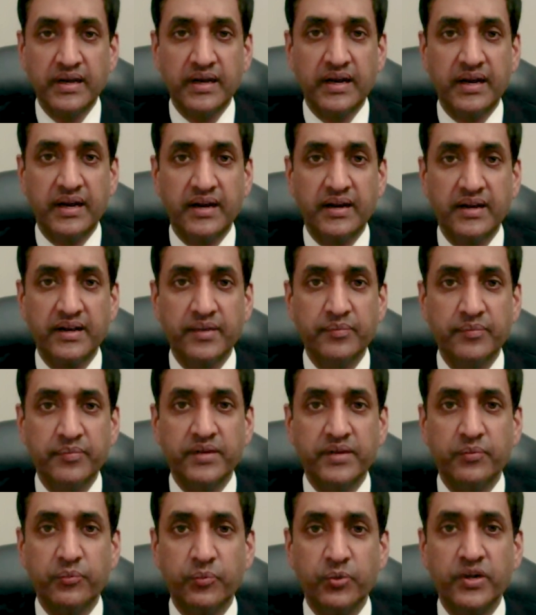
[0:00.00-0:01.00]

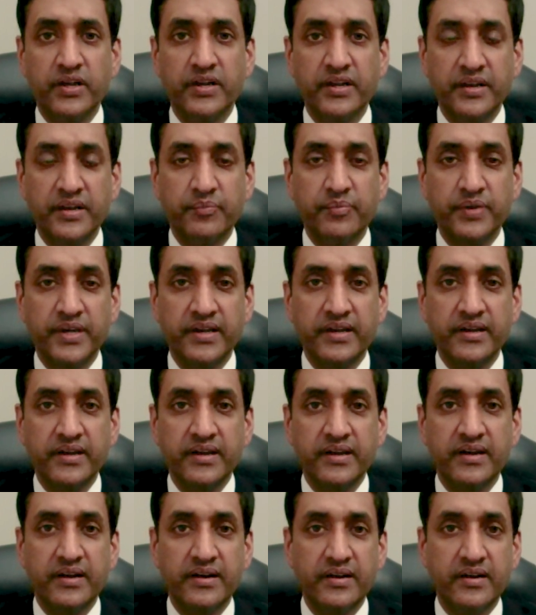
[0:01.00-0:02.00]
Wouldn't it be
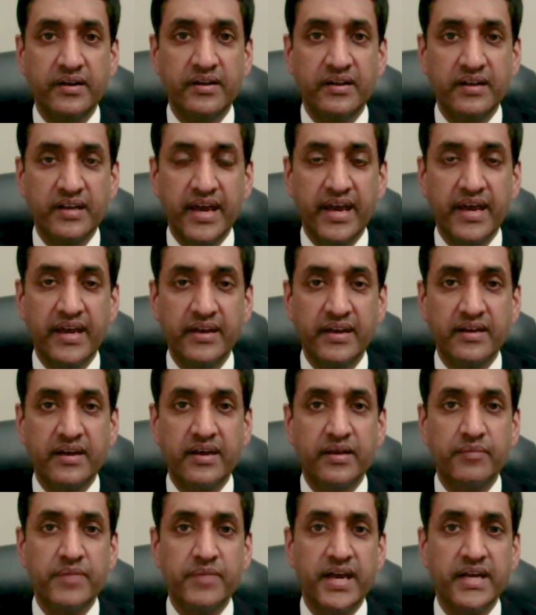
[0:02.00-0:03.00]
an
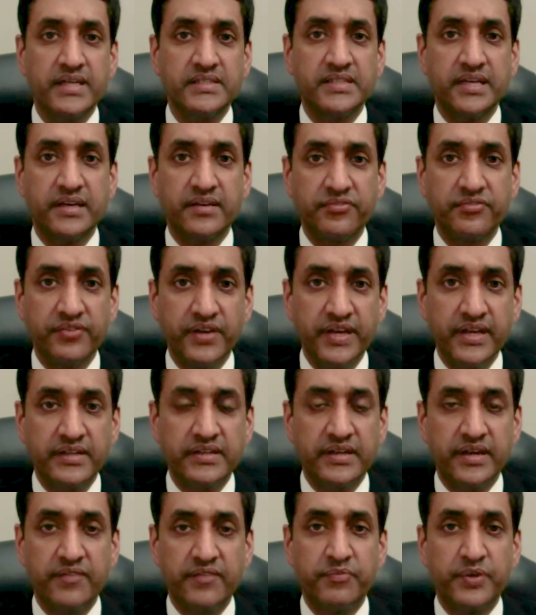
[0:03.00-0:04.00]
amazing feat
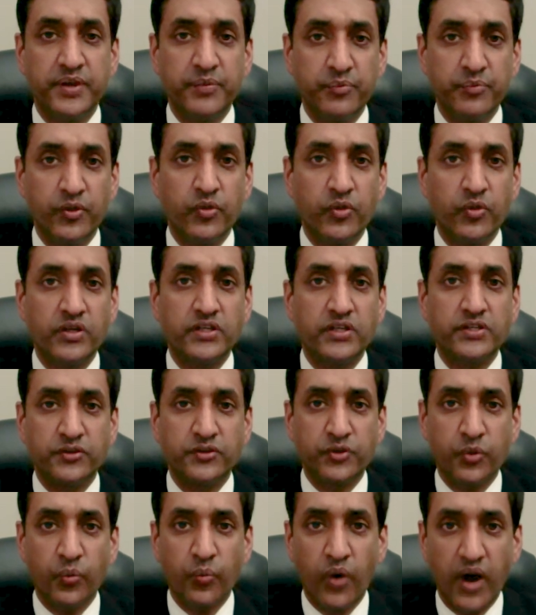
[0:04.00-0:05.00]
if people looked
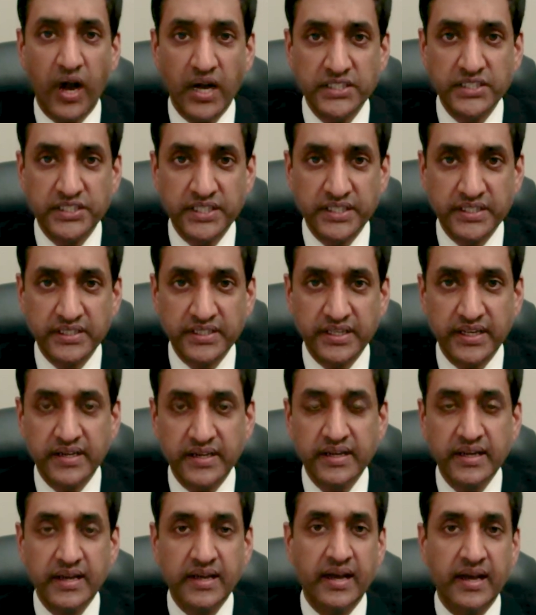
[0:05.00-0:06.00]
to Washington
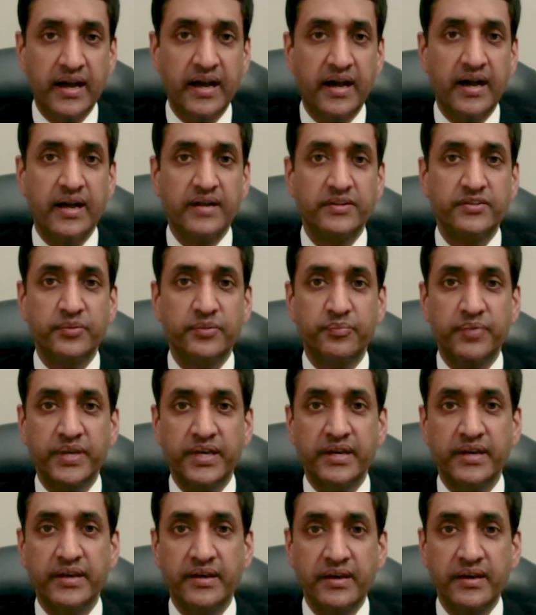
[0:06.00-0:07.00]
to
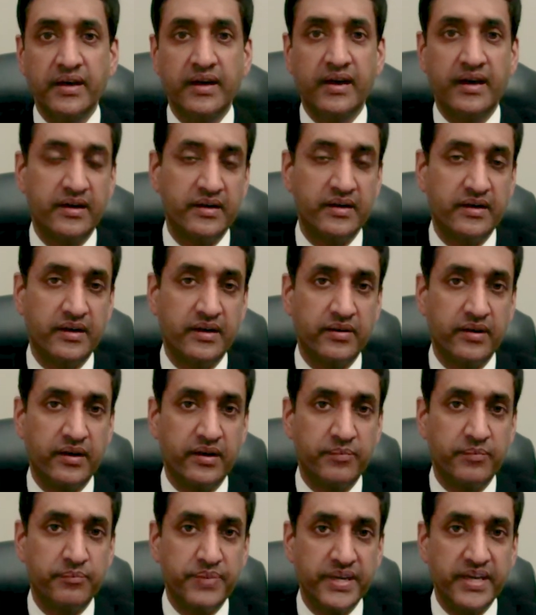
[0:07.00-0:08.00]
be a
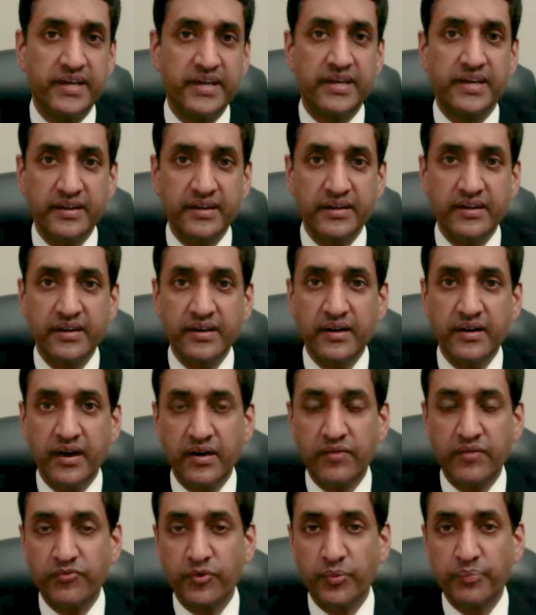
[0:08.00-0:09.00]
beacon
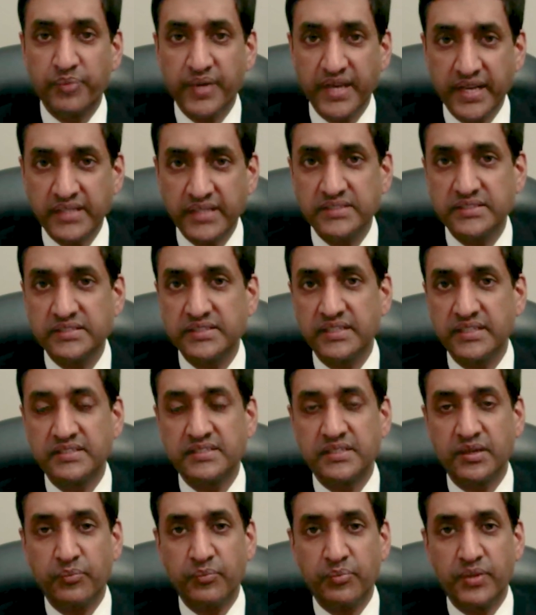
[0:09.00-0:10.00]
for peace, and
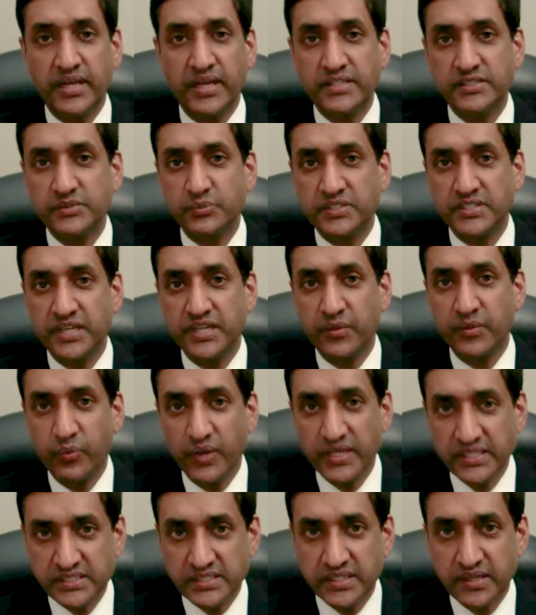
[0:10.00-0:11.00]
some place which had
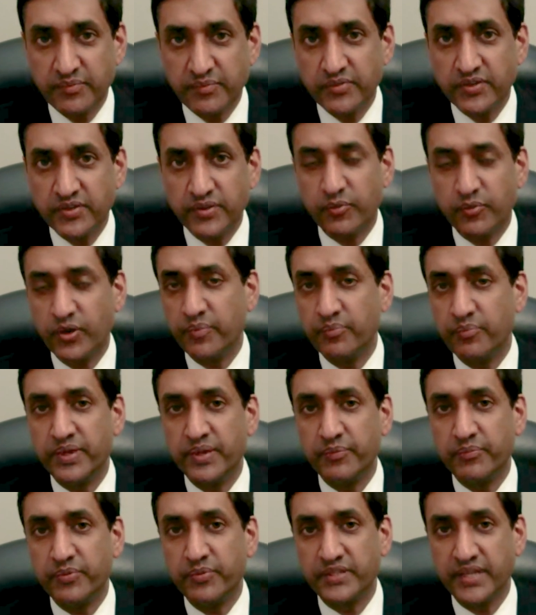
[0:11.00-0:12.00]
wisdom to bring
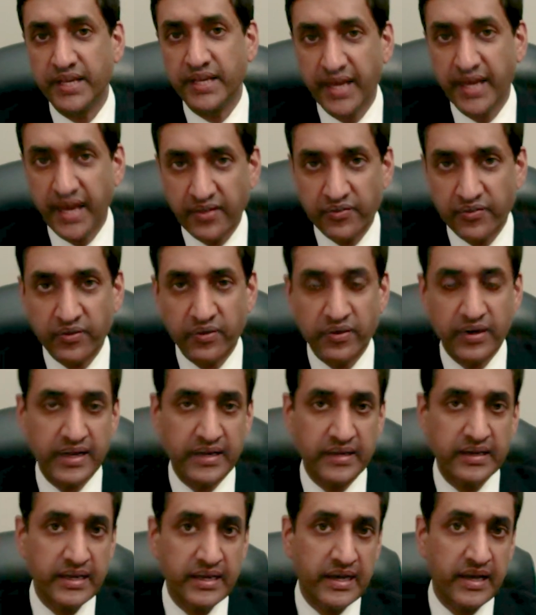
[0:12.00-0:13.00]
people together
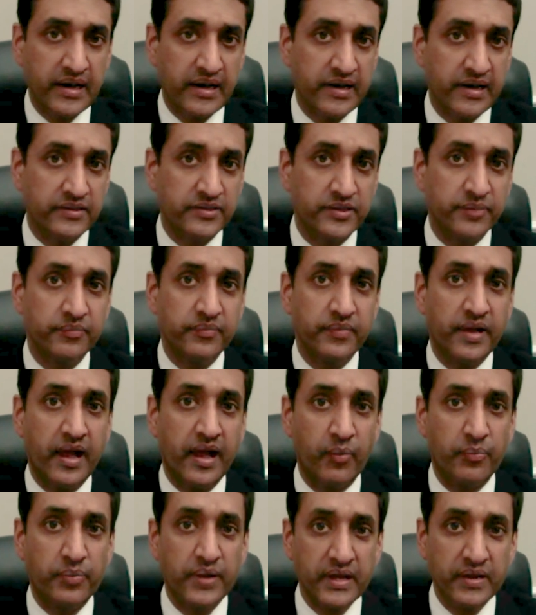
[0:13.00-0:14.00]
and to
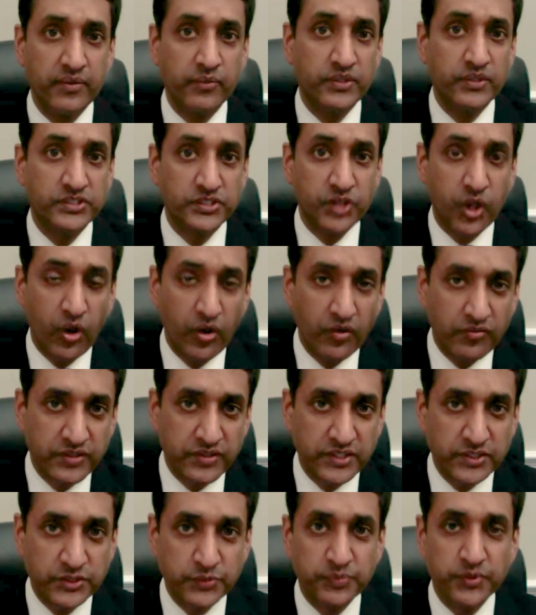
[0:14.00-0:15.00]
help resolve
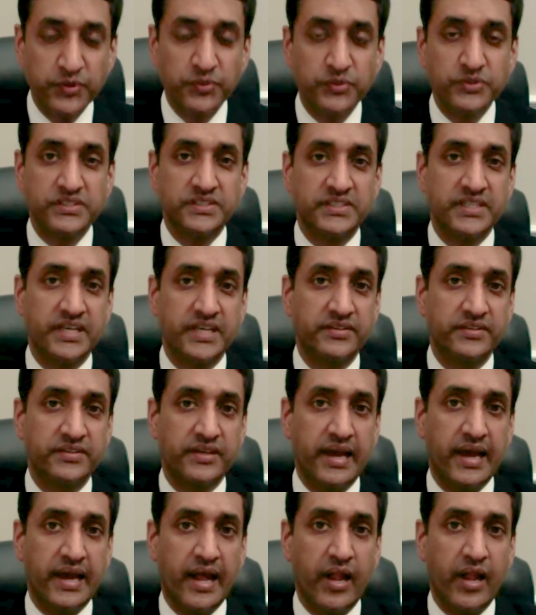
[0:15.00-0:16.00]
disputes and
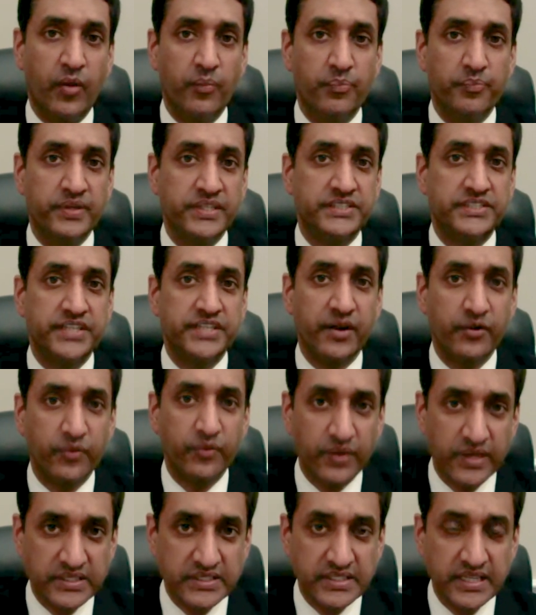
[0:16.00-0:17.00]
to help be
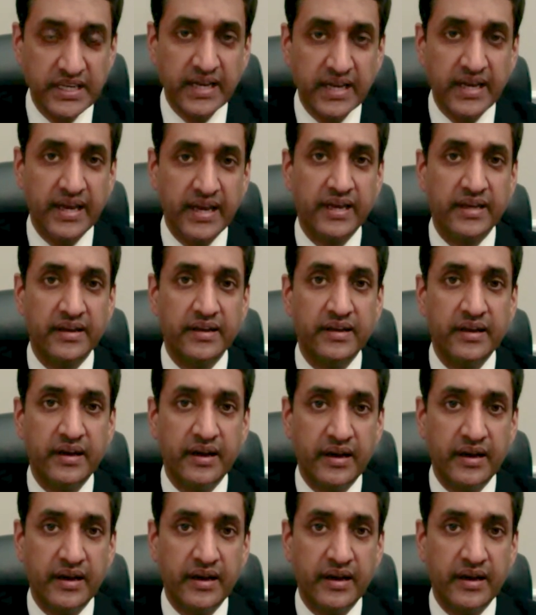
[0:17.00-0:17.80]
generous in